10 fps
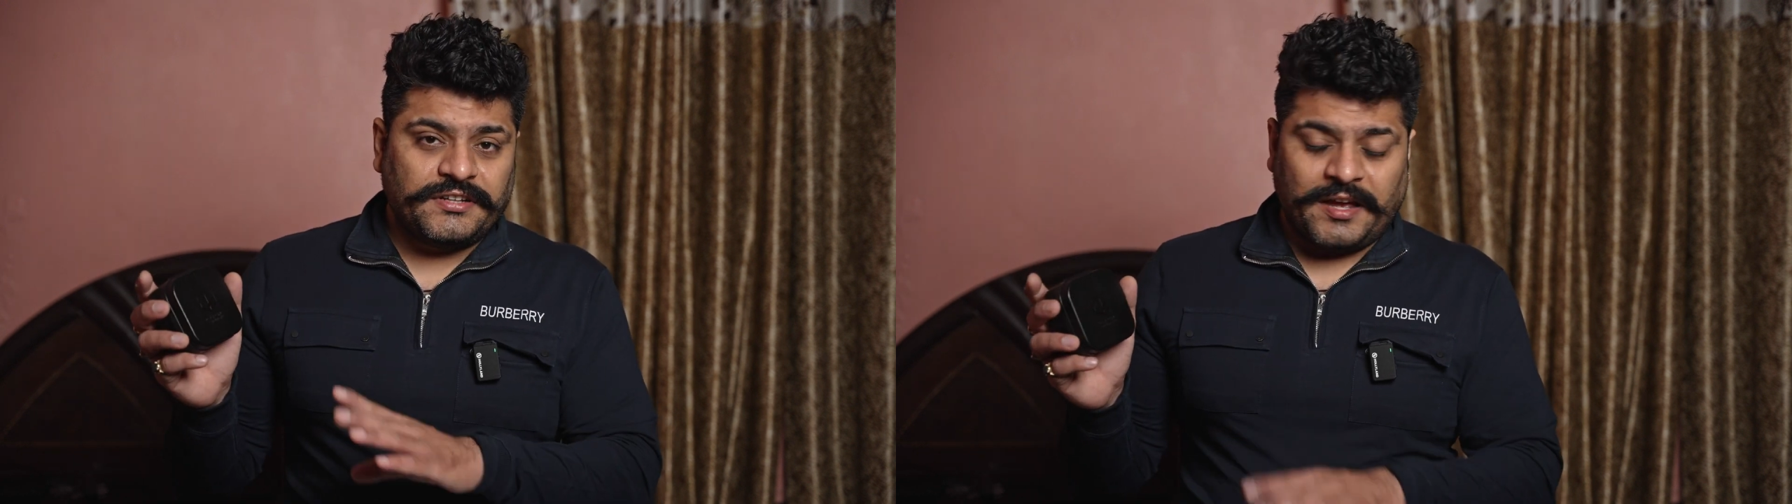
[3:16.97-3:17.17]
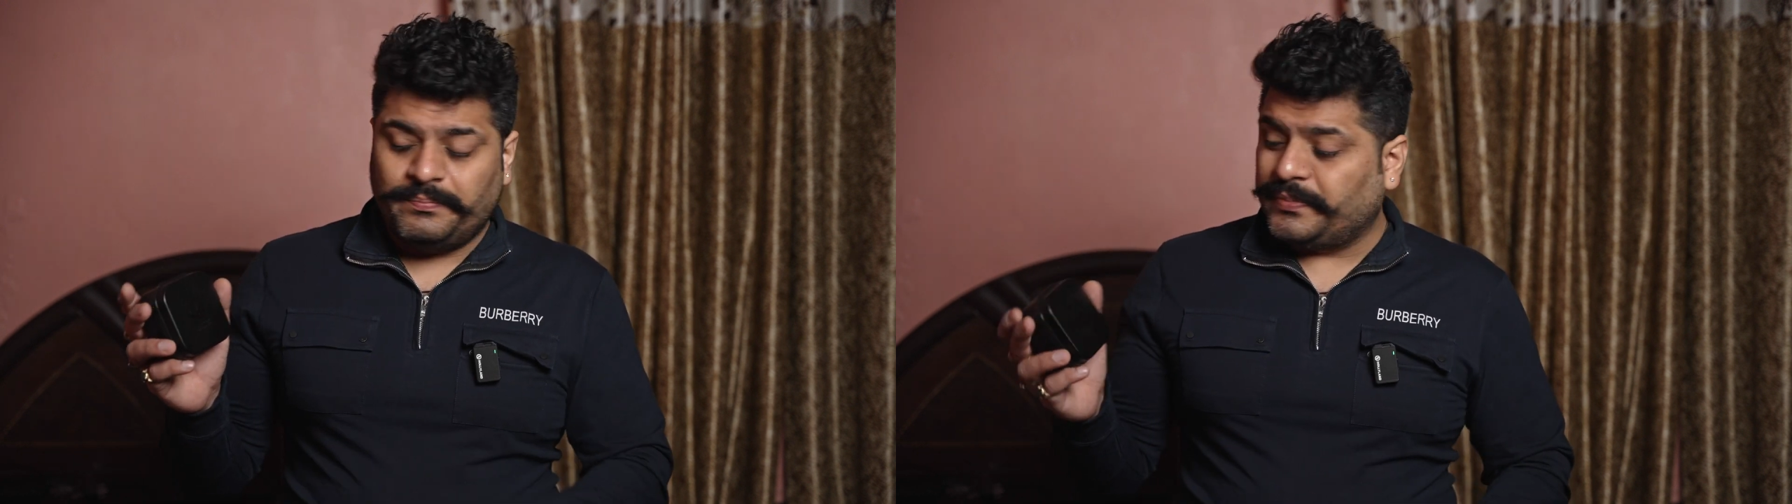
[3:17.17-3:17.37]

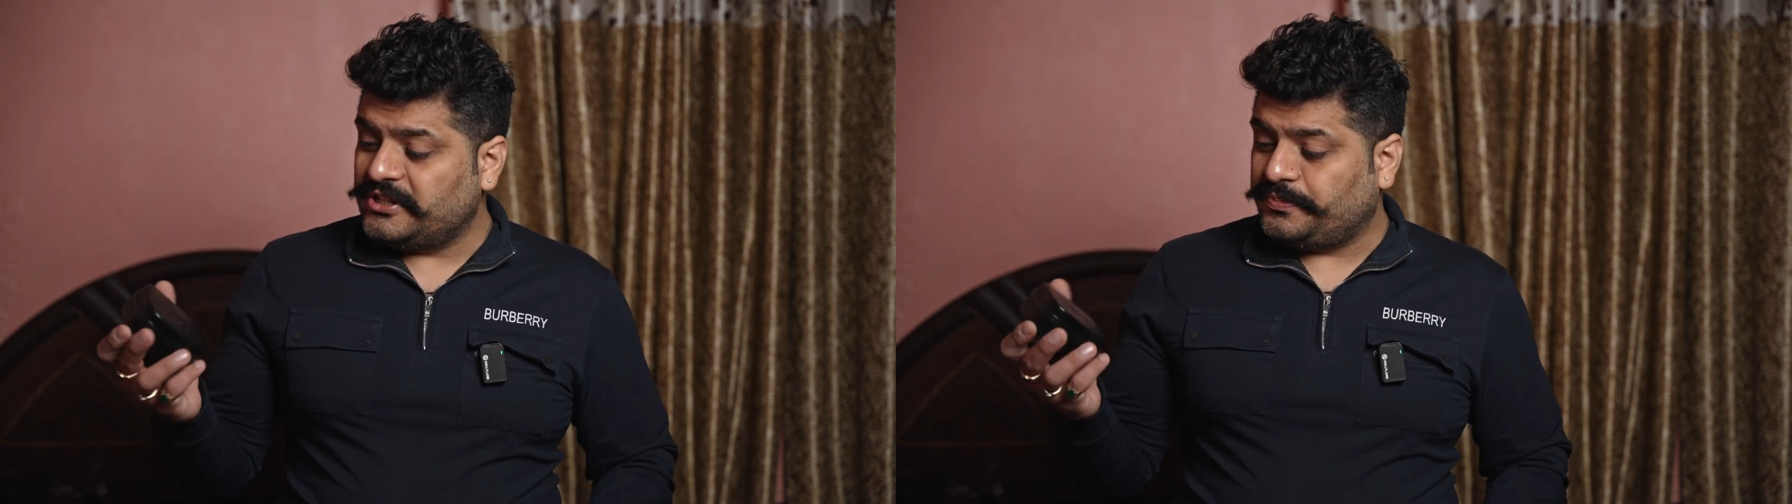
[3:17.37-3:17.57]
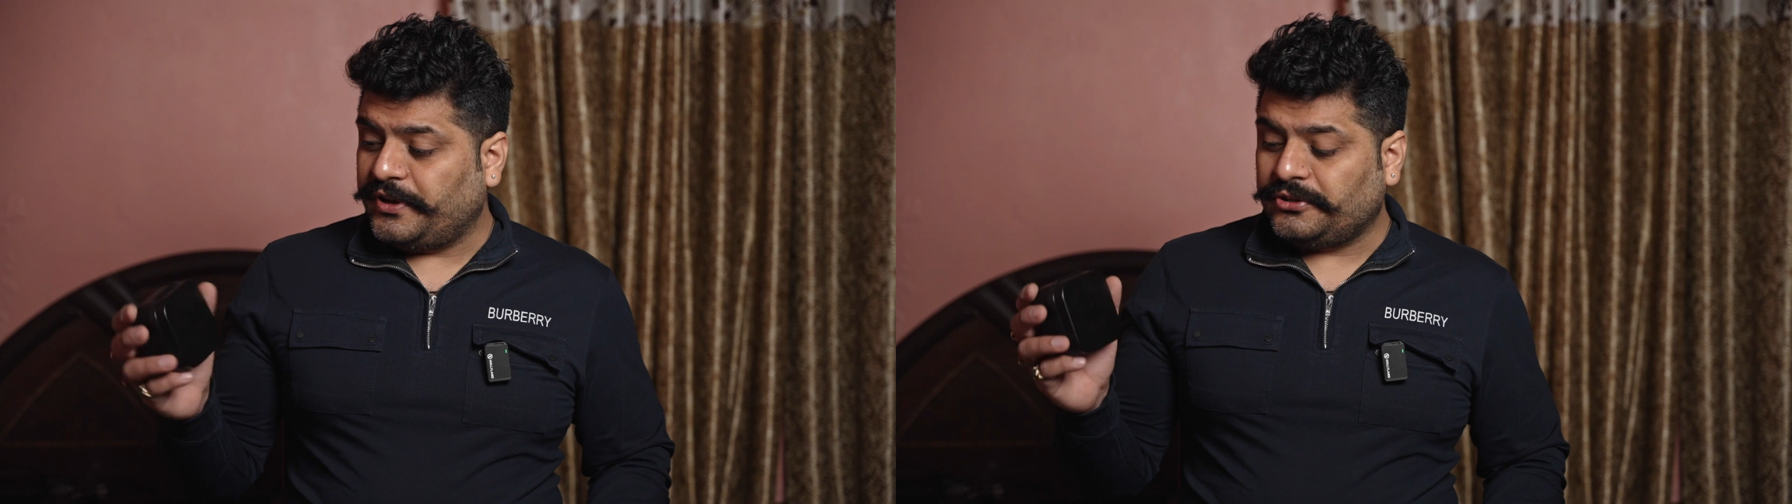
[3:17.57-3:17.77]
ample
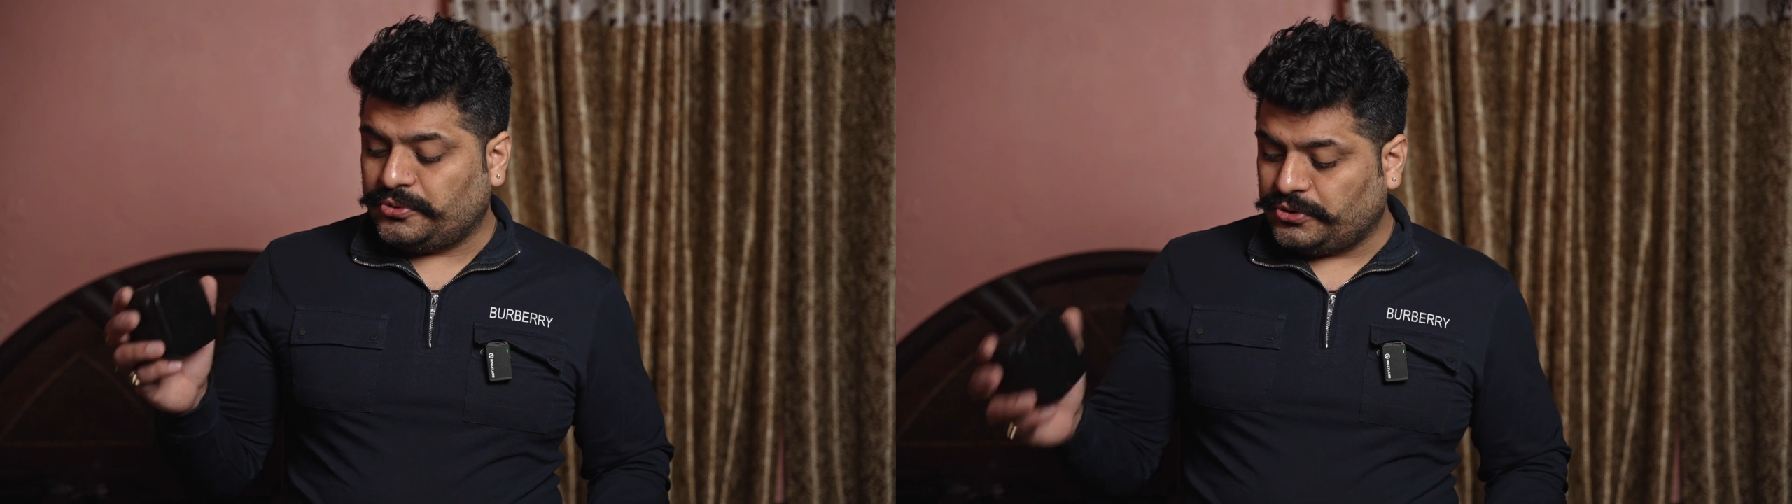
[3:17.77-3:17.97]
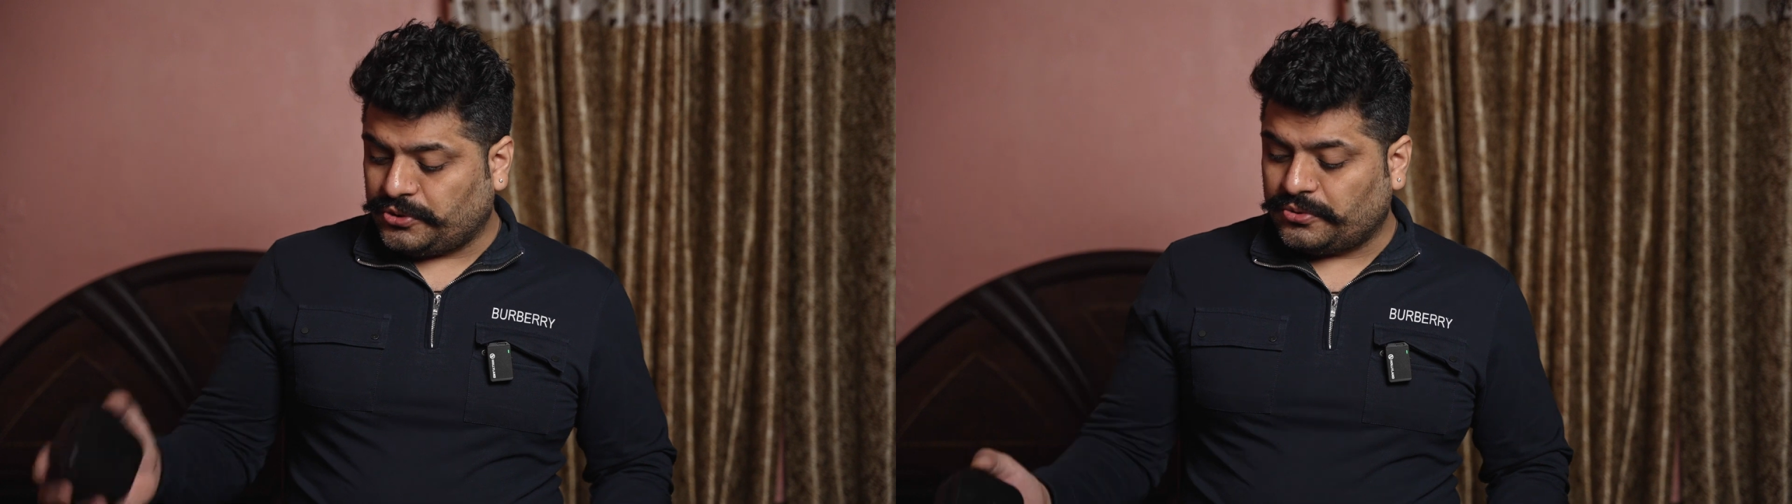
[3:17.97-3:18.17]
space
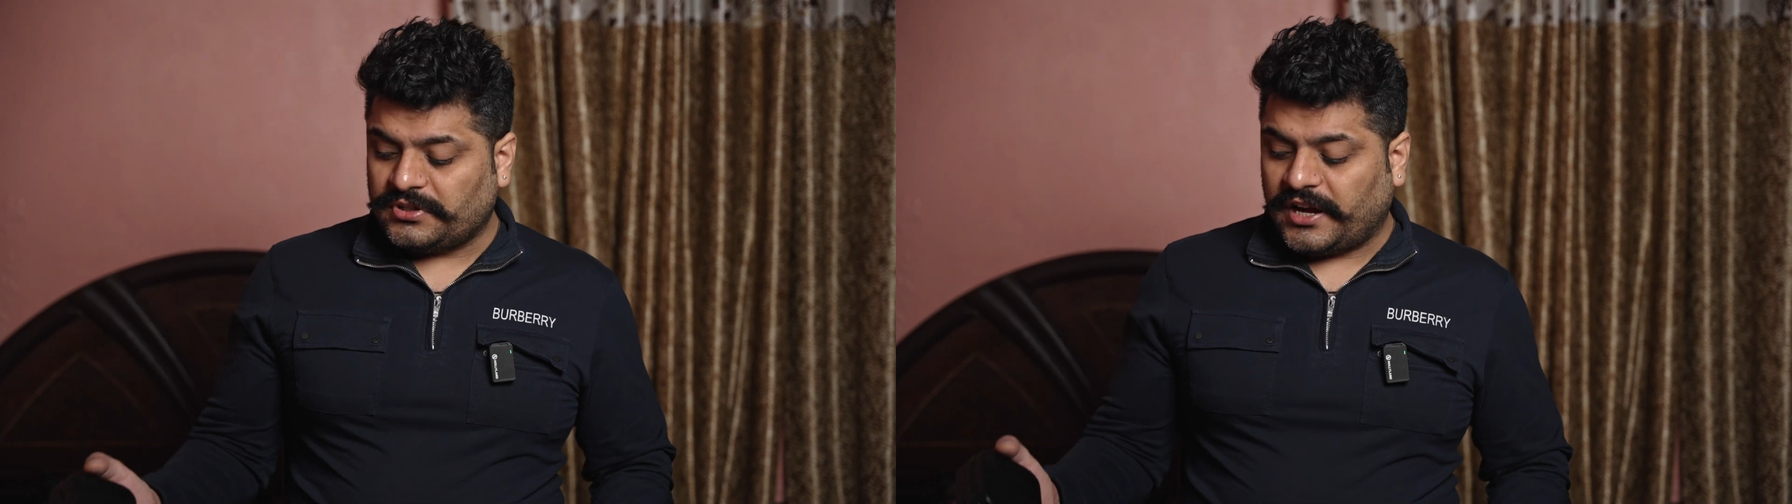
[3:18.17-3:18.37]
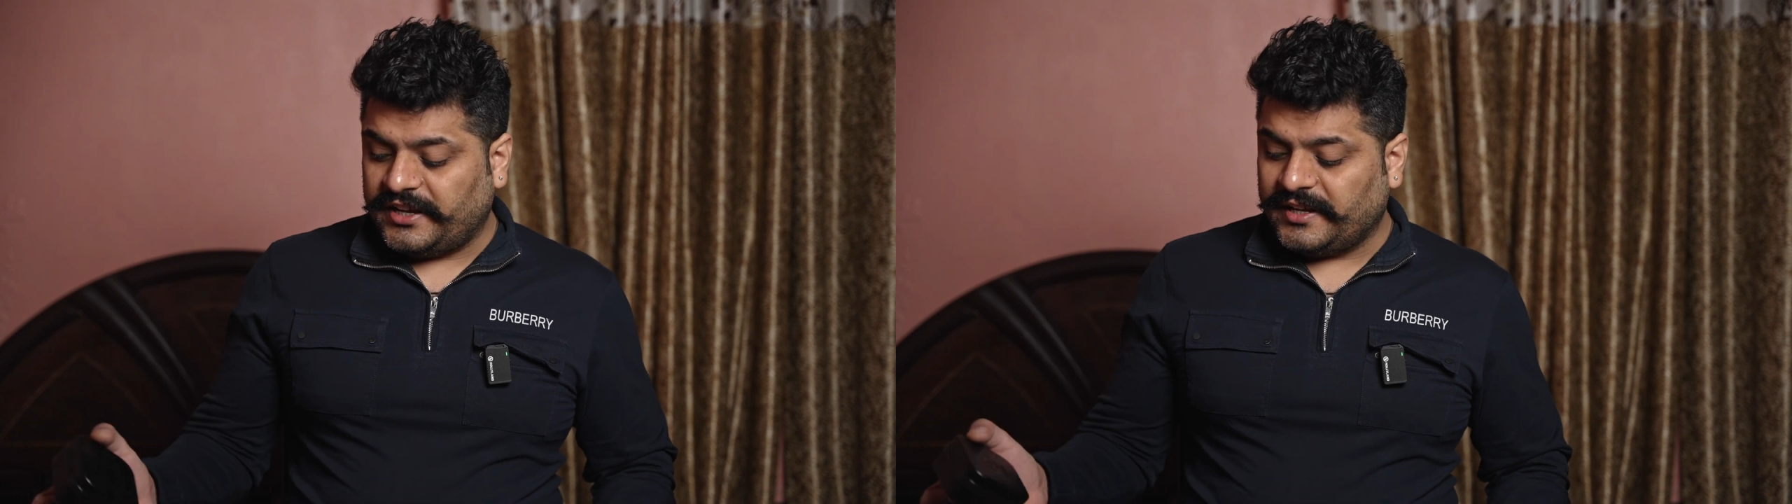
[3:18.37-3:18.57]
to store
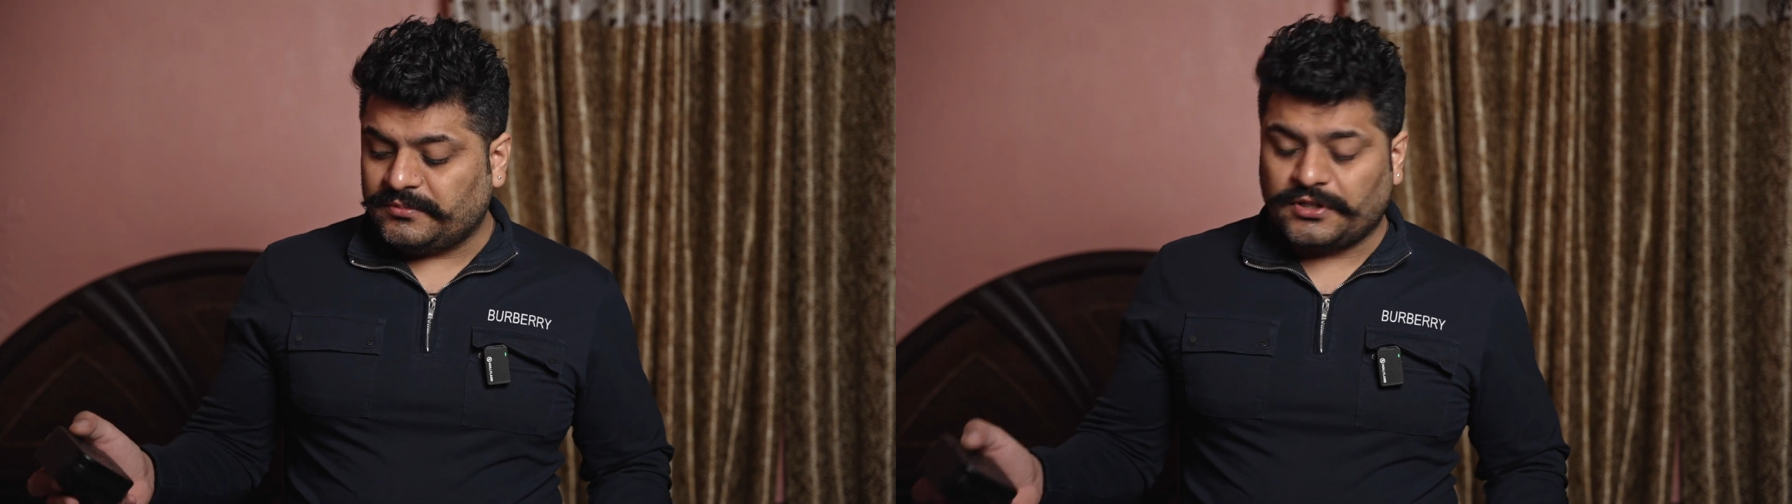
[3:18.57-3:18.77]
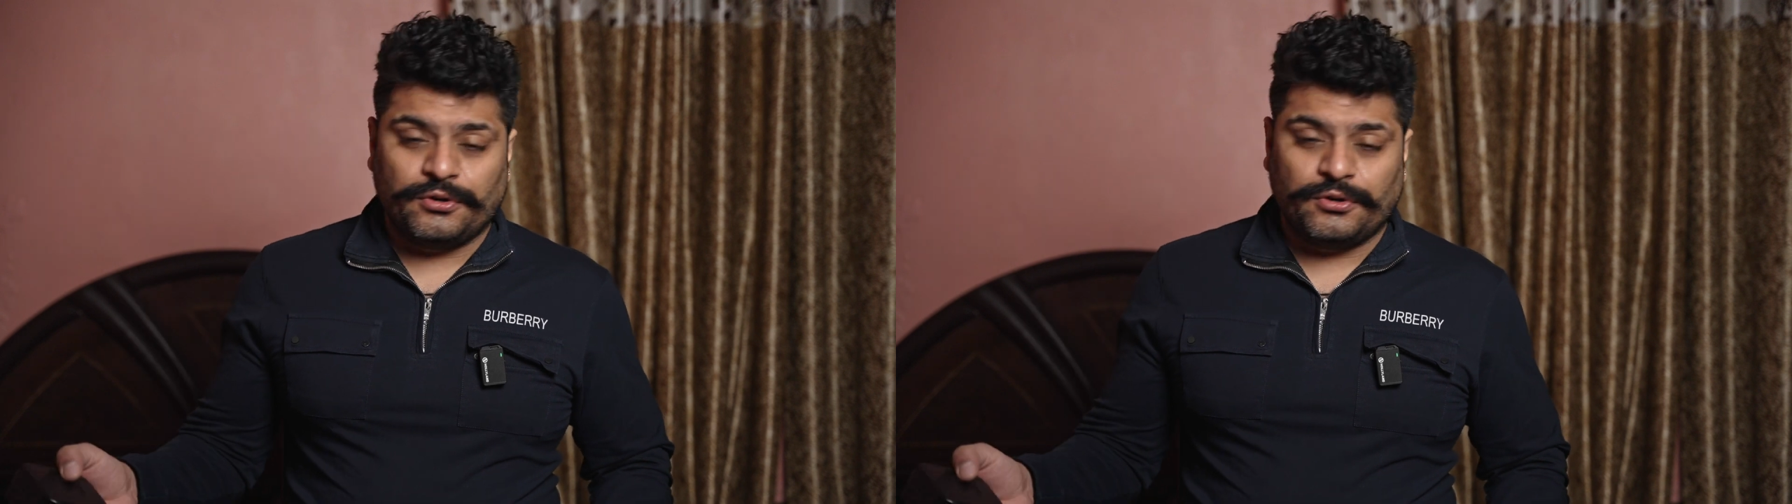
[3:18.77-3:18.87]
the IEMs